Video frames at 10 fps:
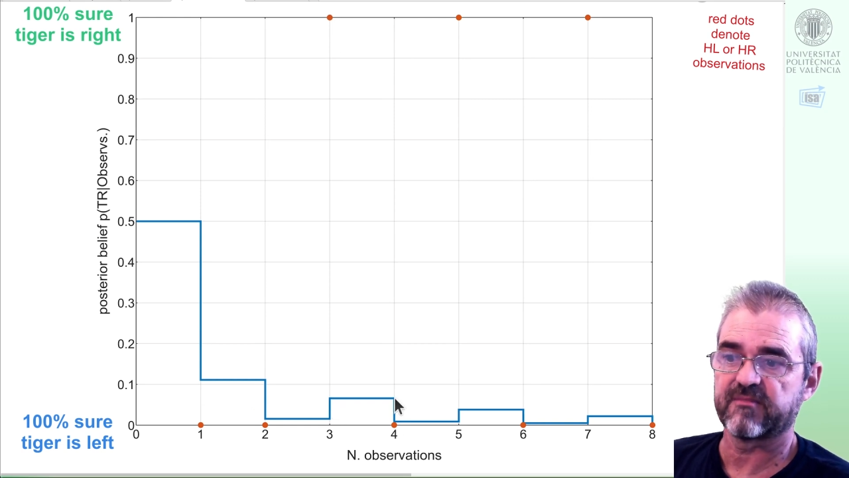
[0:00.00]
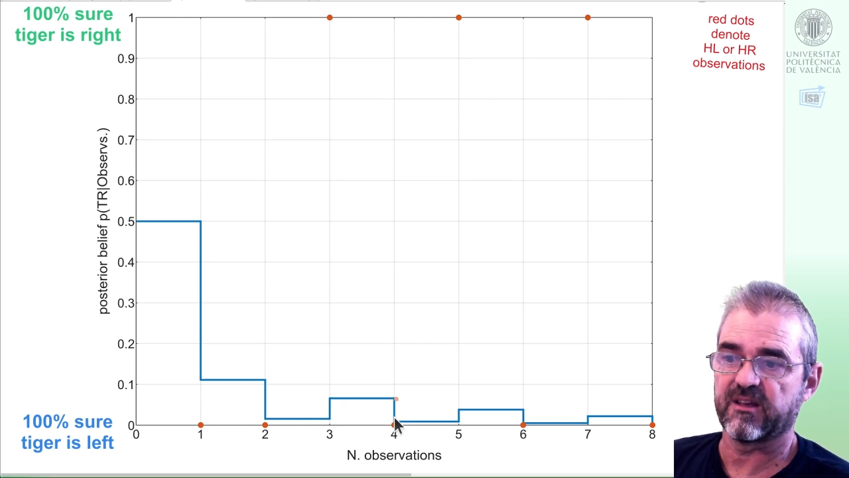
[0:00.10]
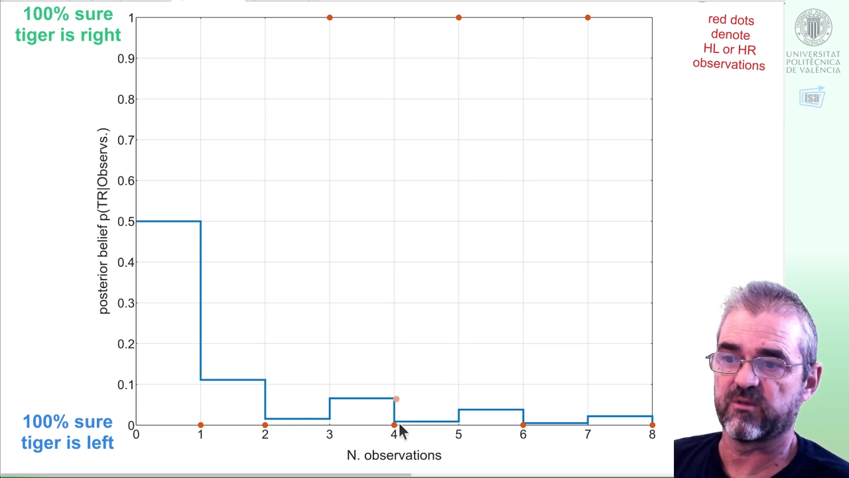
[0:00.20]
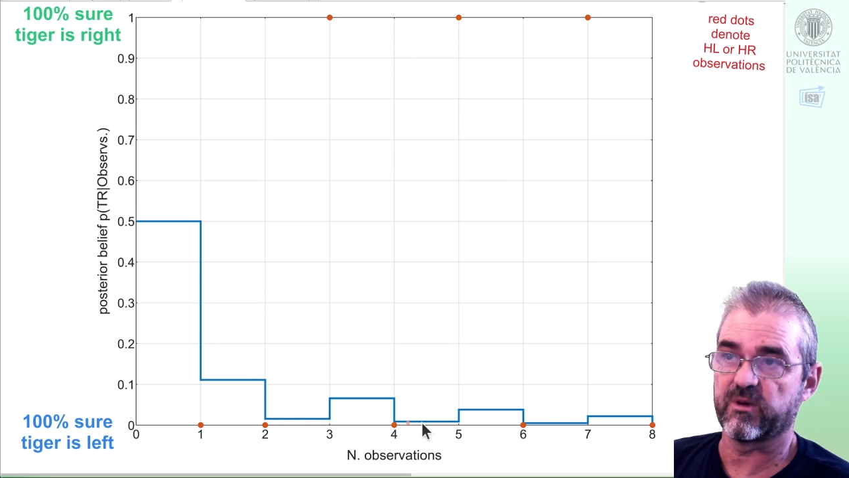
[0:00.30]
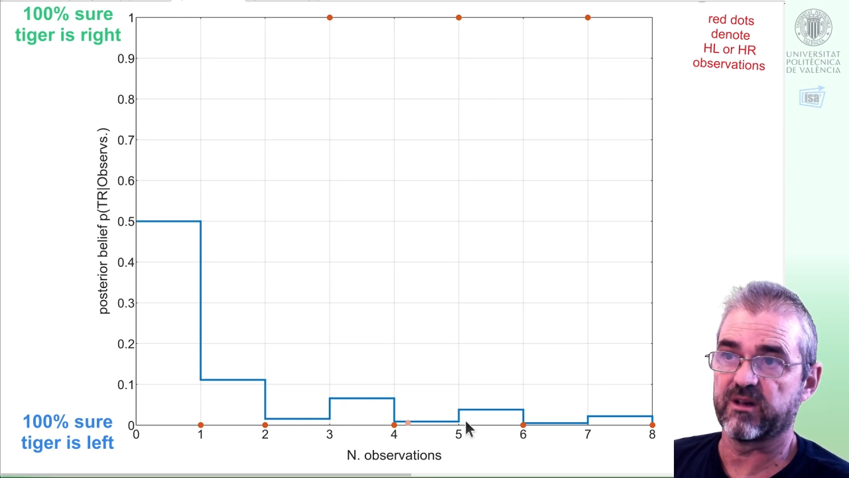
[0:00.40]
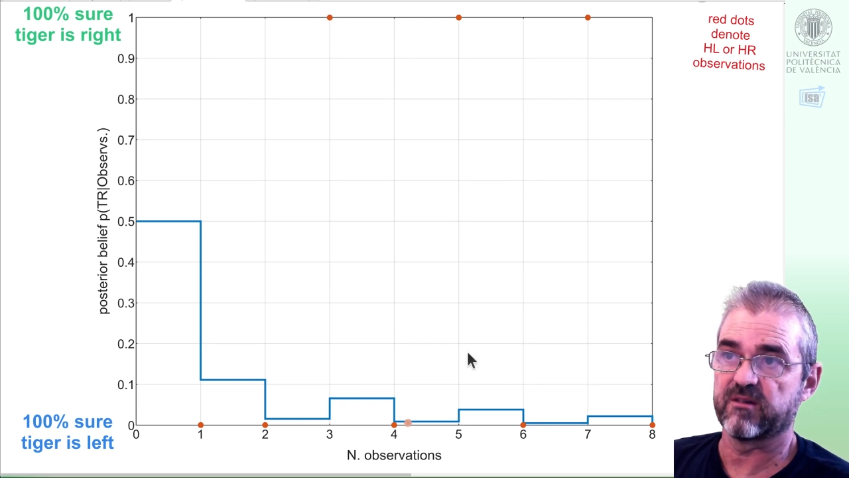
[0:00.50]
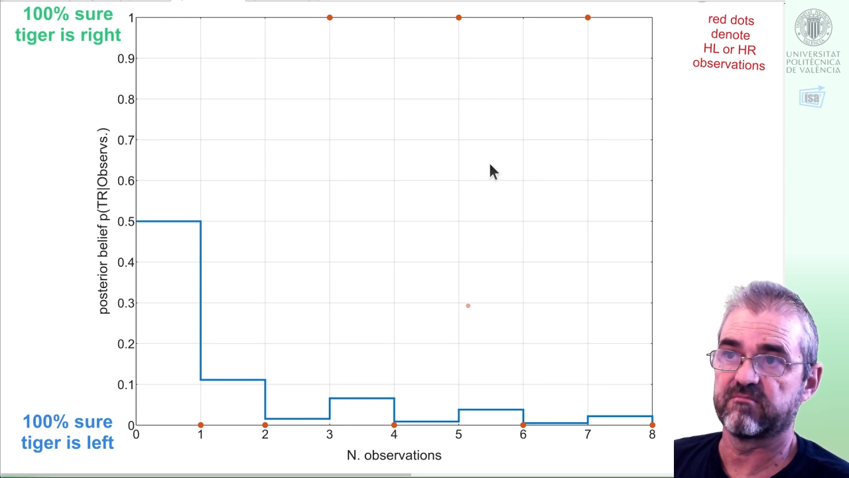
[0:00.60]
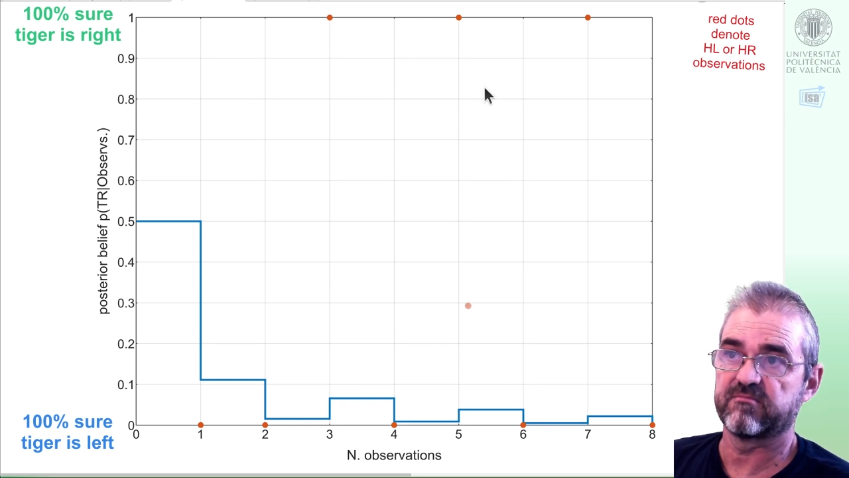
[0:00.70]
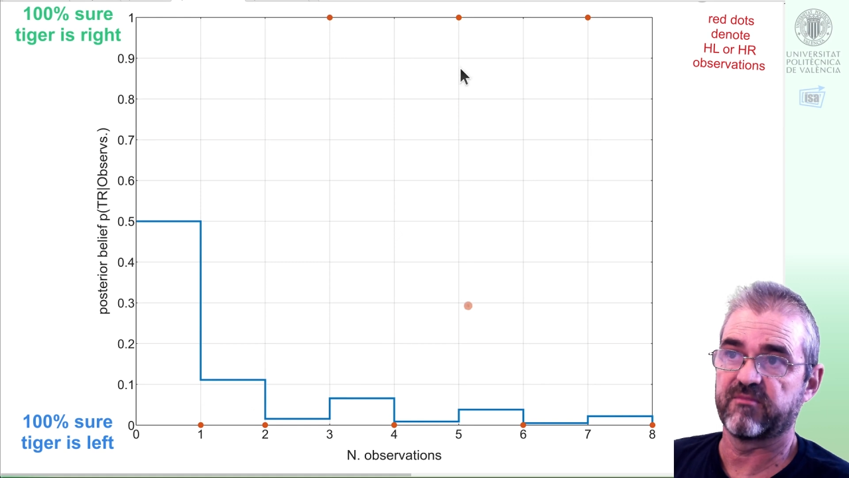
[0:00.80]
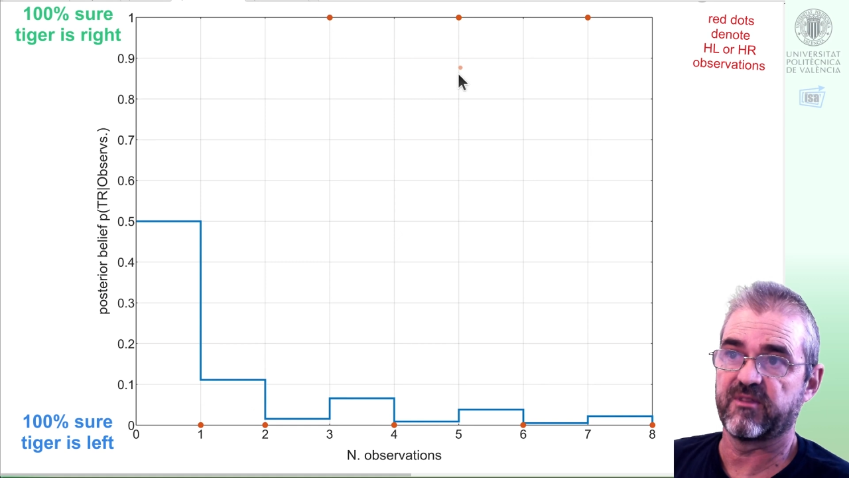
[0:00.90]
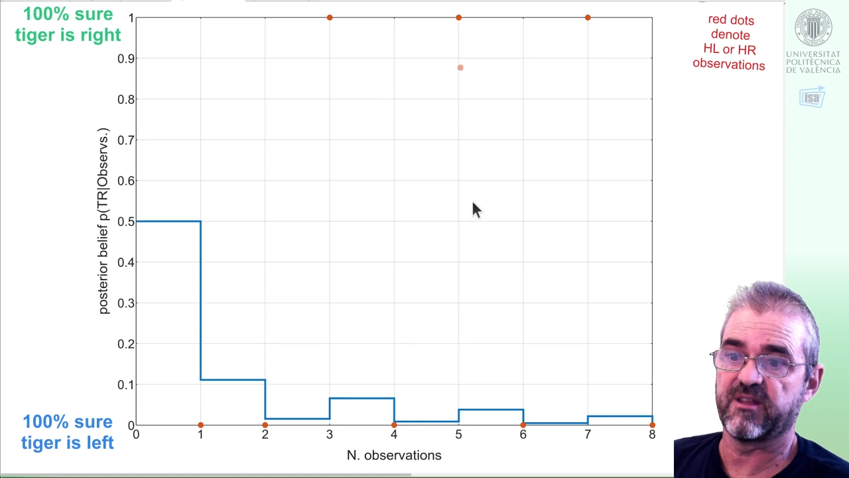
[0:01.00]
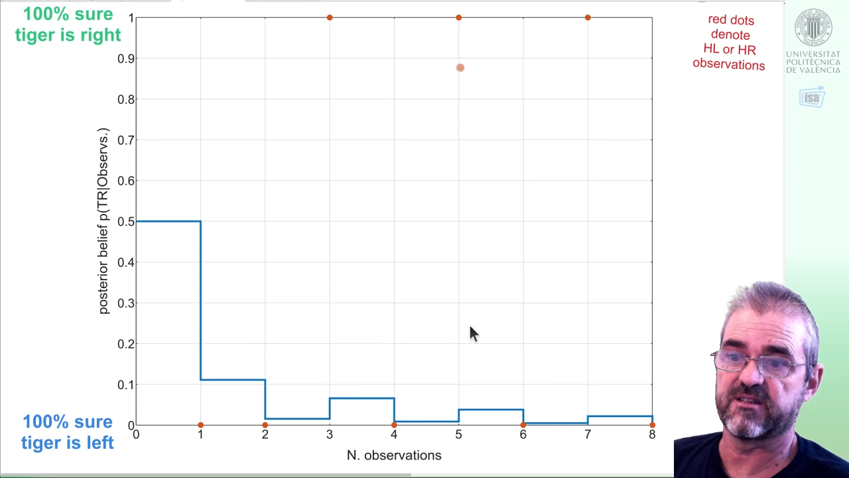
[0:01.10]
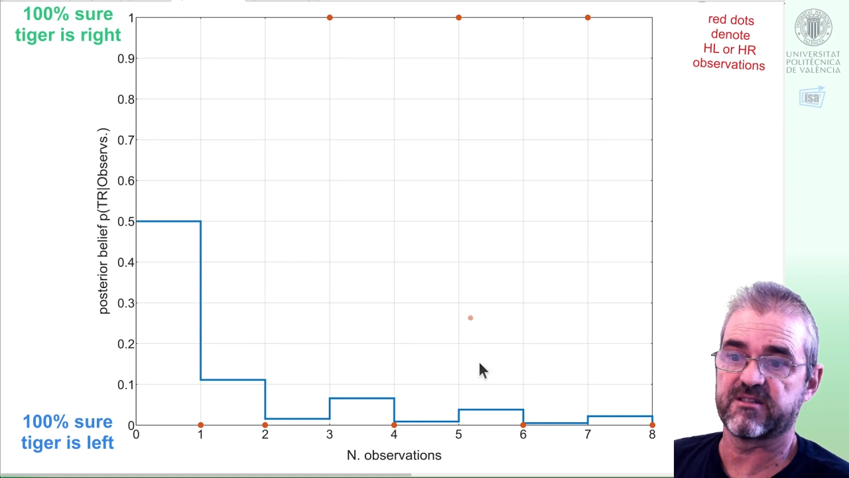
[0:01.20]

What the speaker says: And well, this